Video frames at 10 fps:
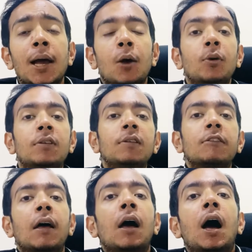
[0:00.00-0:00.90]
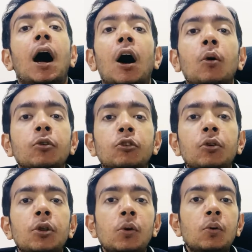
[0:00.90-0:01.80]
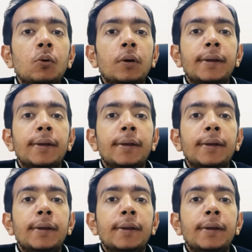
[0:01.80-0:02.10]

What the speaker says: which is how should you